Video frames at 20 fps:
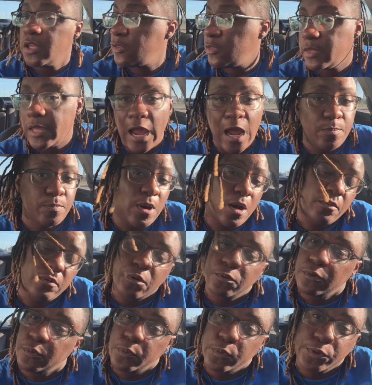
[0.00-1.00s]
y'all probably
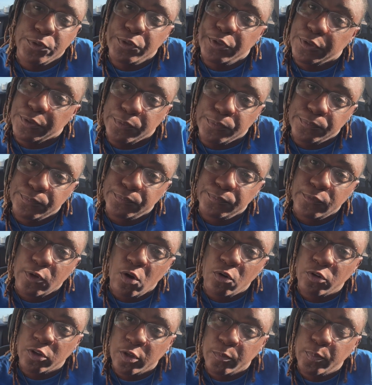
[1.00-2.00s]
don't know what to do
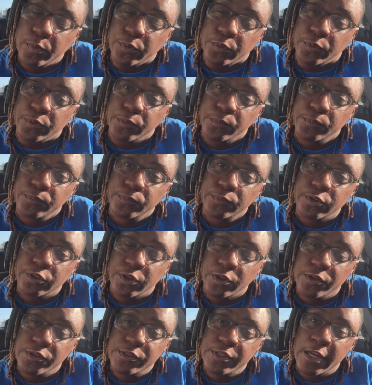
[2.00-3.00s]
on the computer. Do
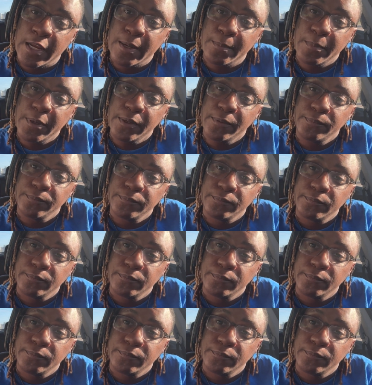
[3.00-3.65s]
you understand me?